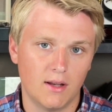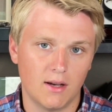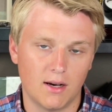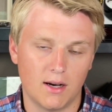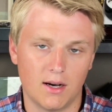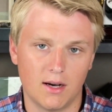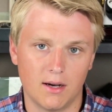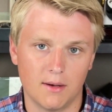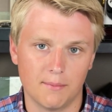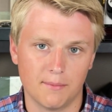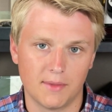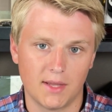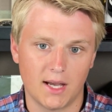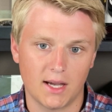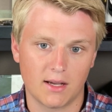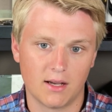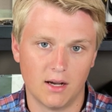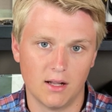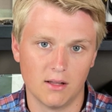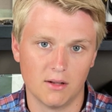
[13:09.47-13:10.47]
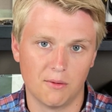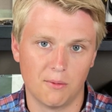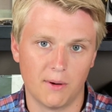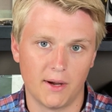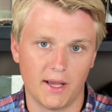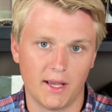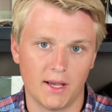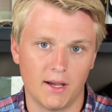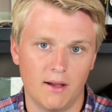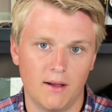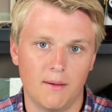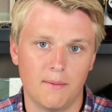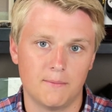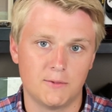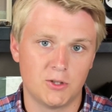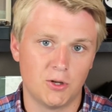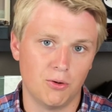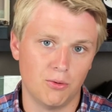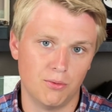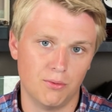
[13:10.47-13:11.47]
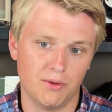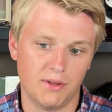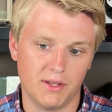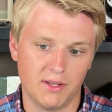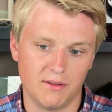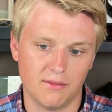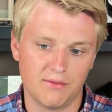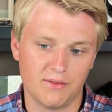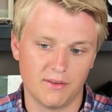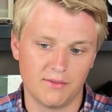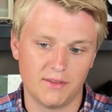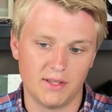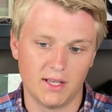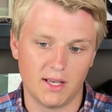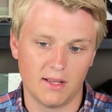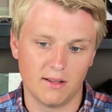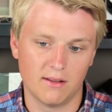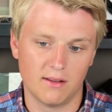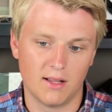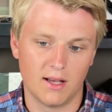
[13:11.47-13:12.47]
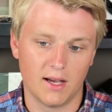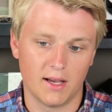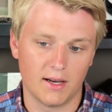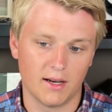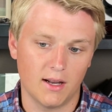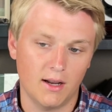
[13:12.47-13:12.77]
that colorway to the 58 line?